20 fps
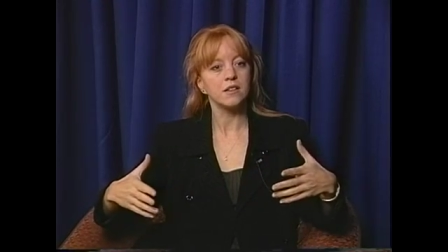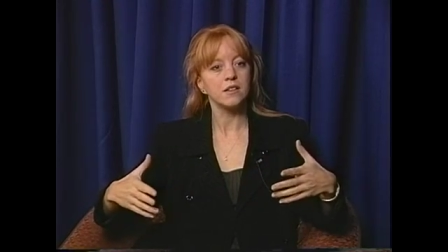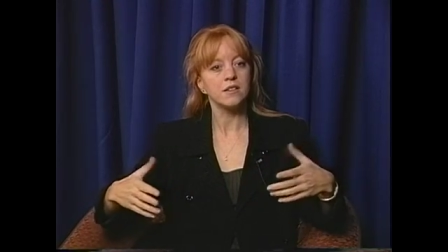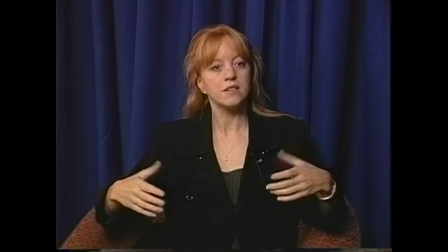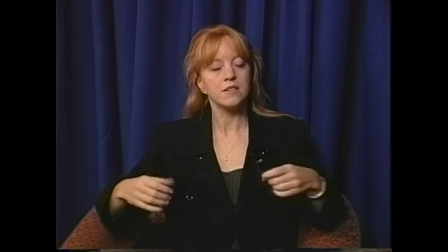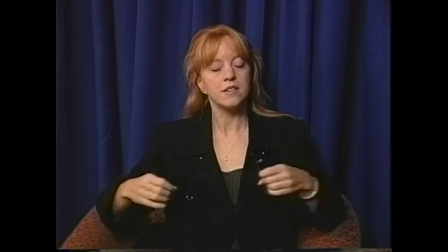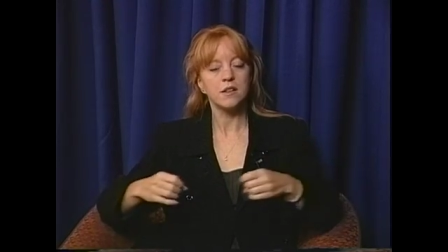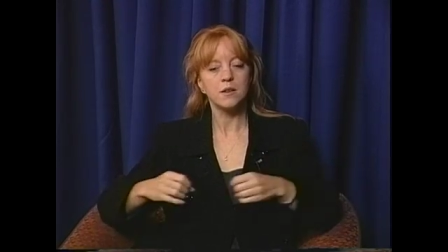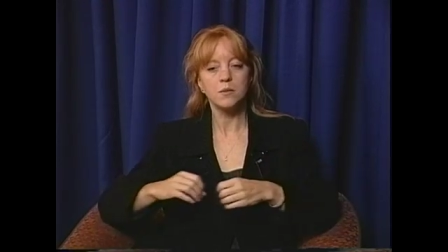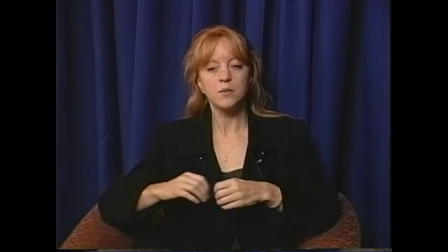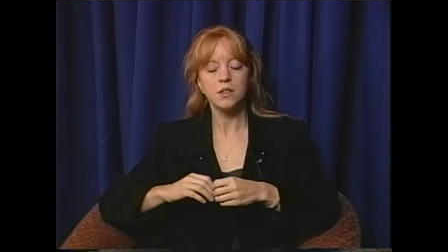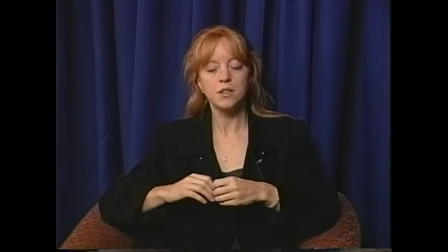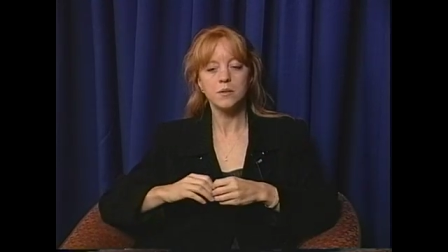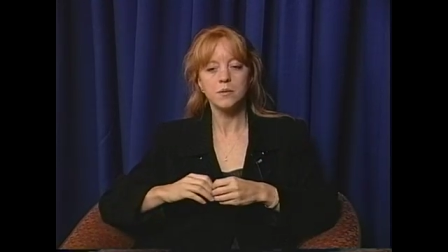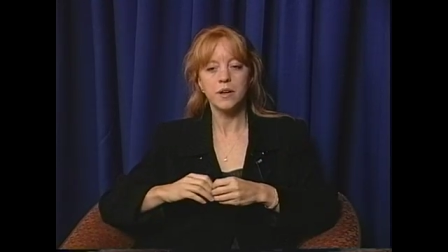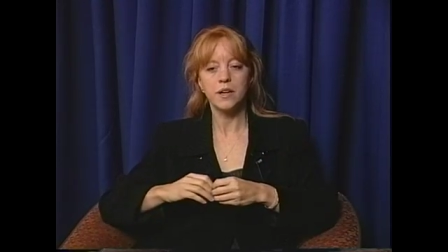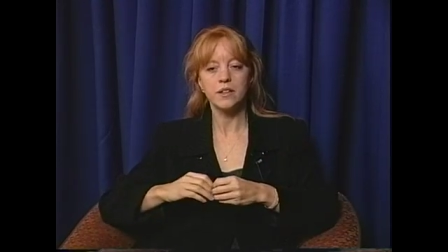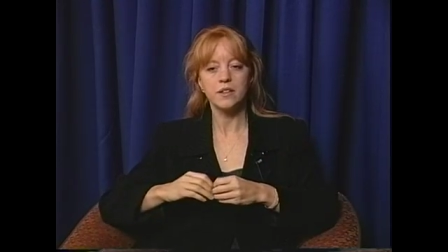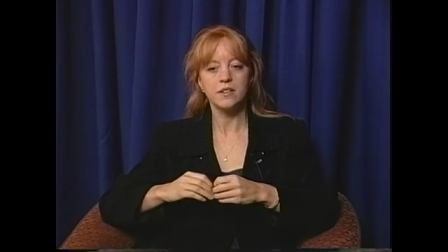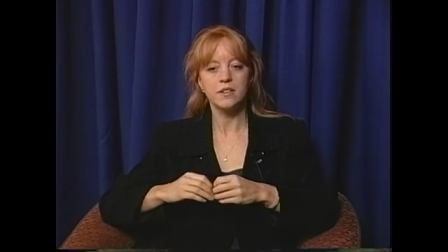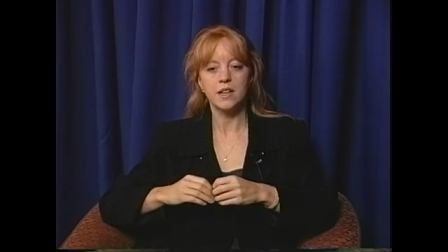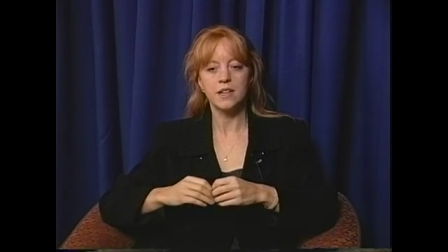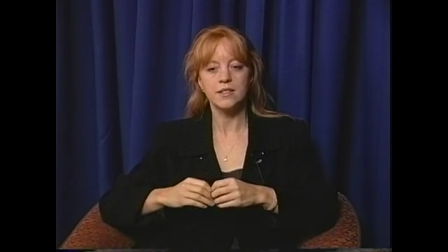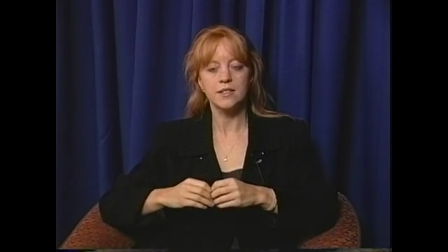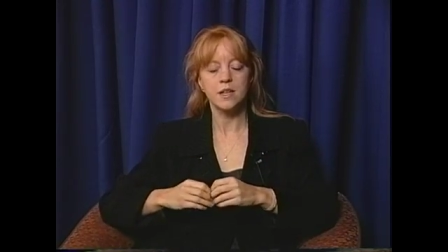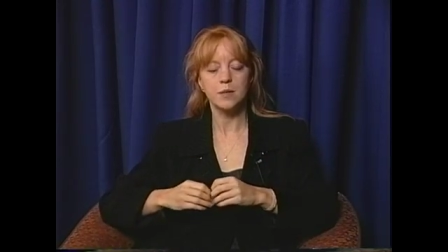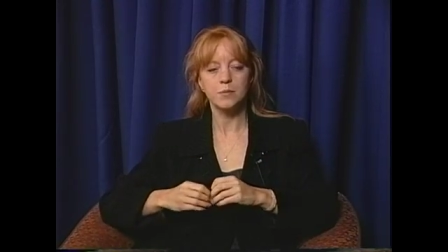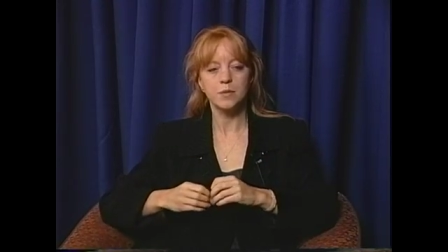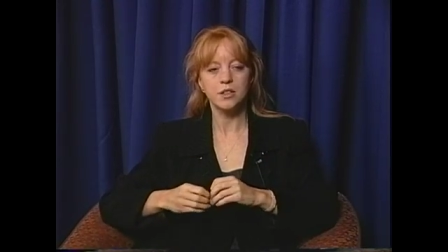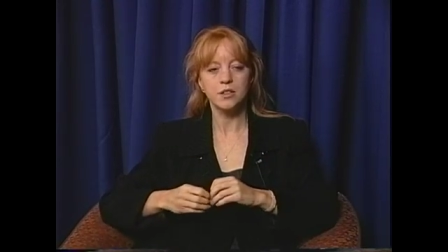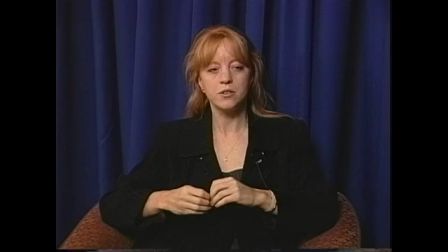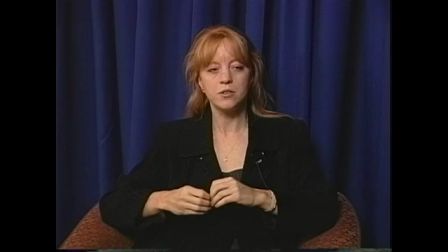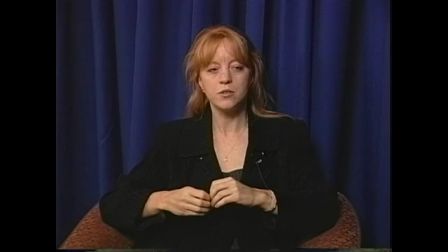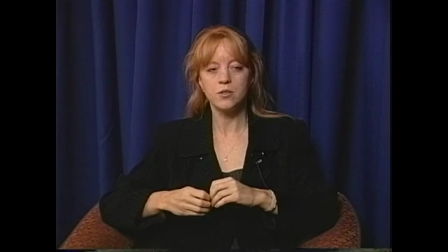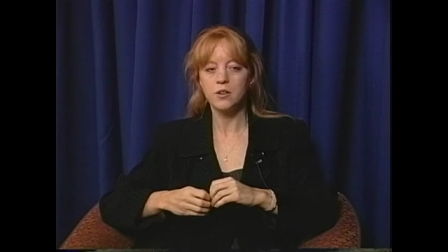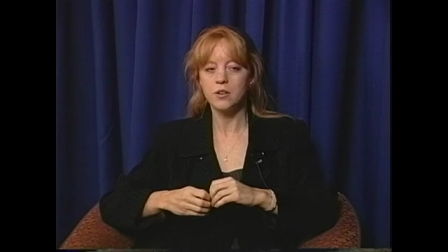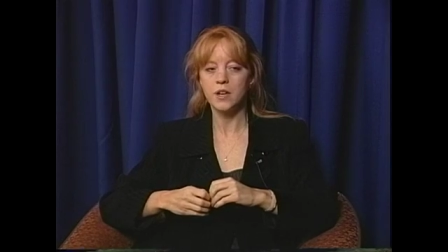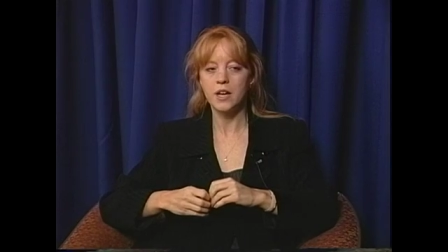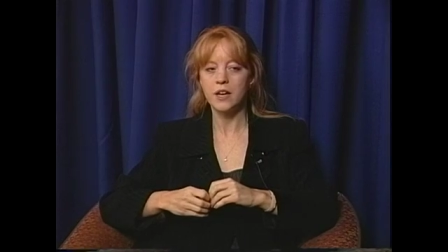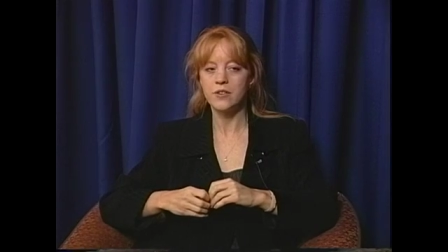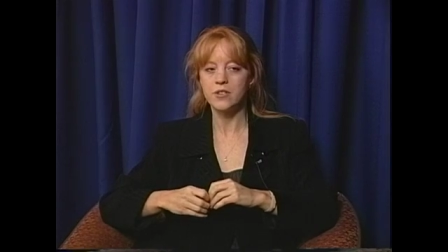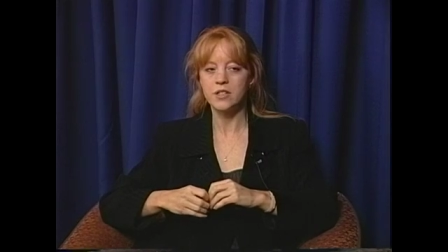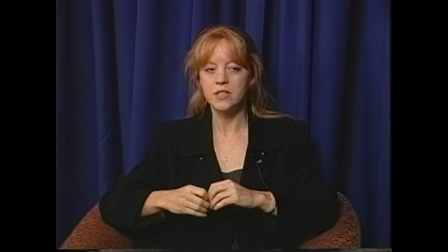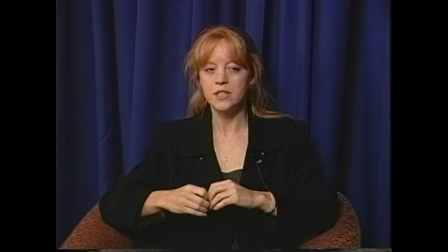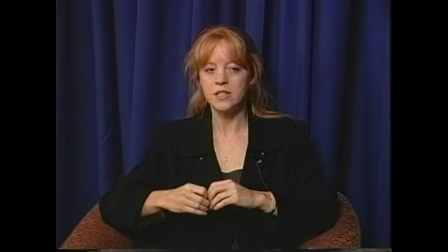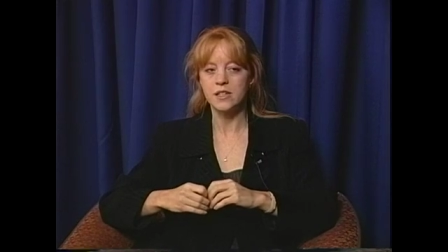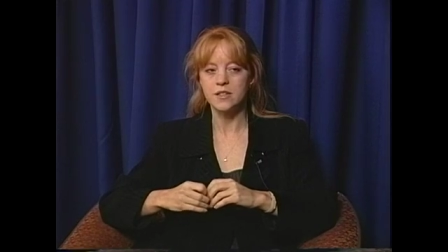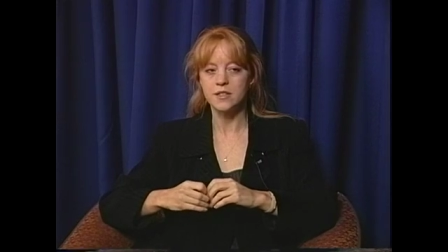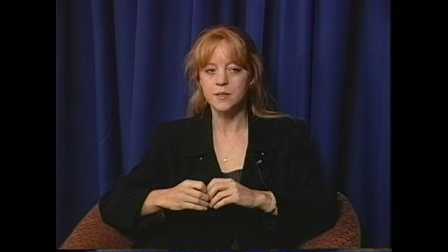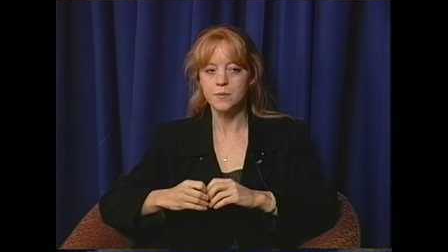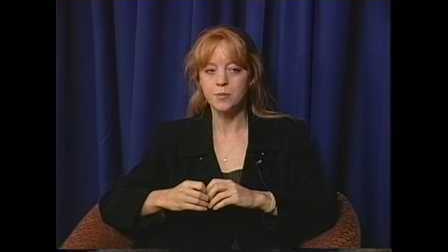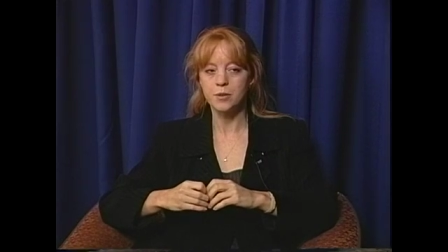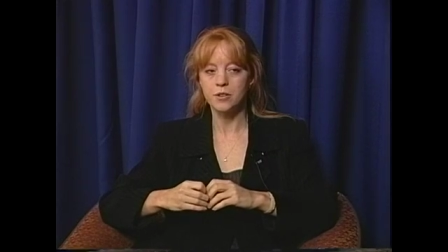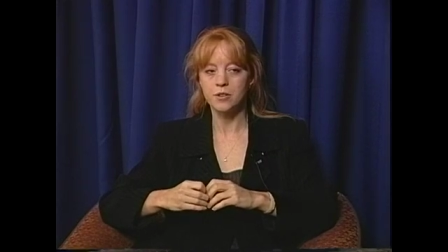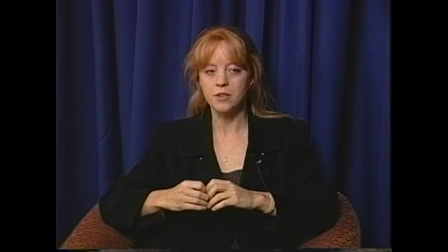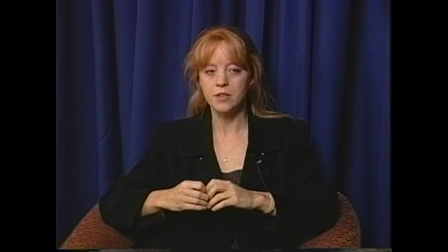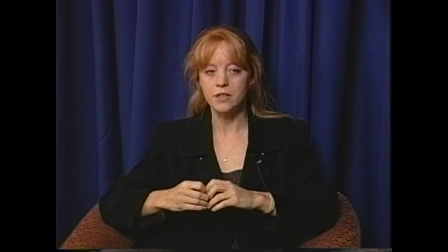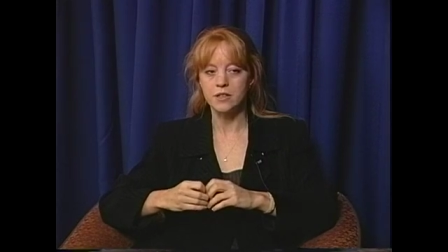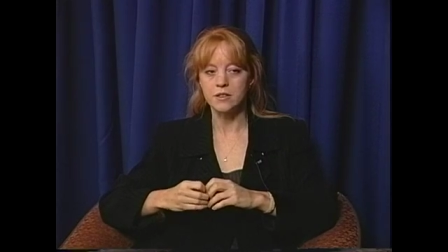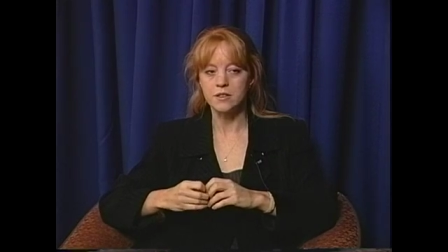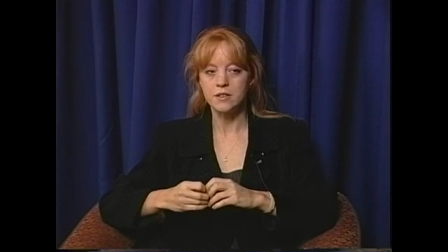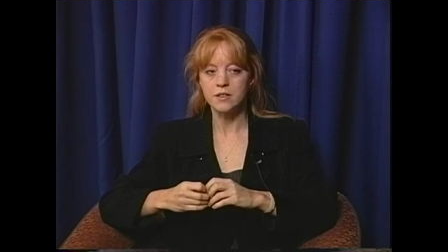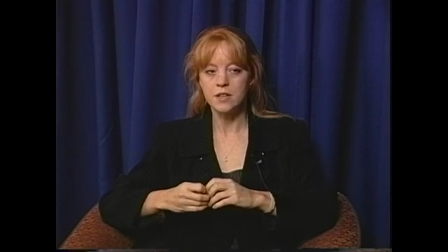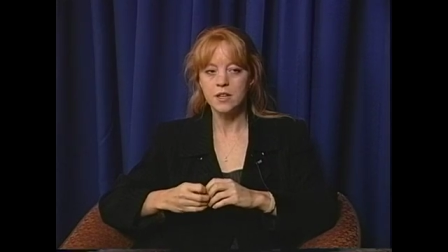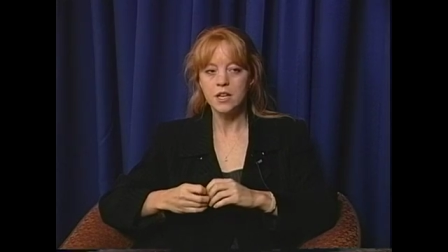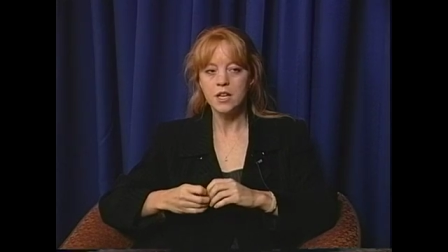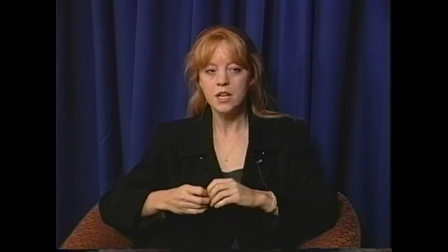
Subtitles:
He said, I really recognize that, but you don't have any experience.